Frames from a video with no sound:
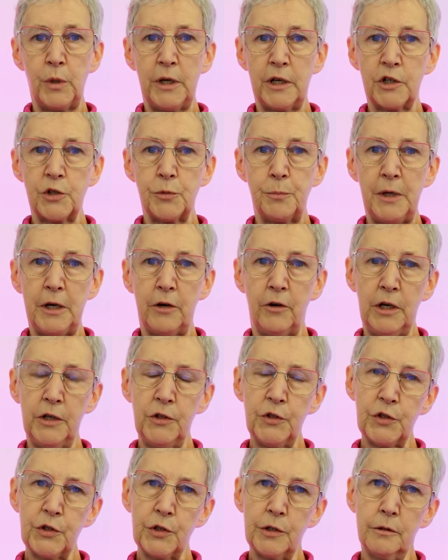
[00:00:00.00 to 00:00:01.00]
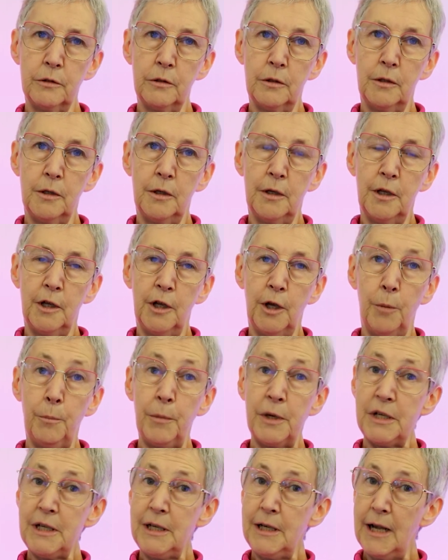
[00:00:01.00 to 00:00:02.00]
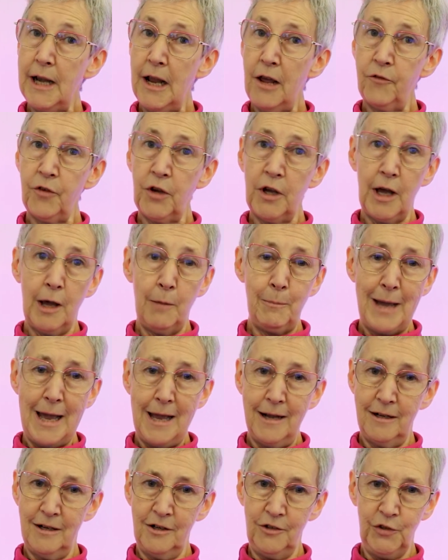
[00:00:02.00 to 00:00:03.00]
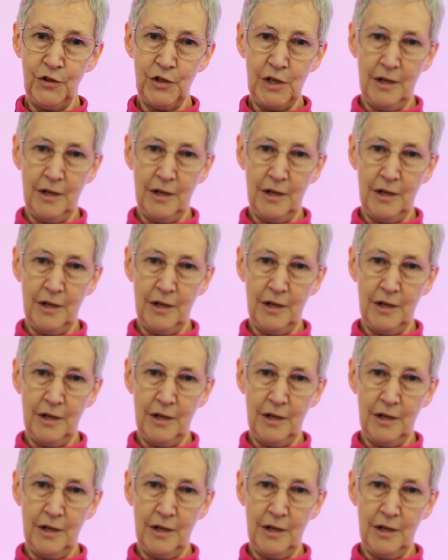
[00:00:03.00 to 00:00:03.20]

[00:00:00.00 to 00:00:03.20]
we experience, but he never abandons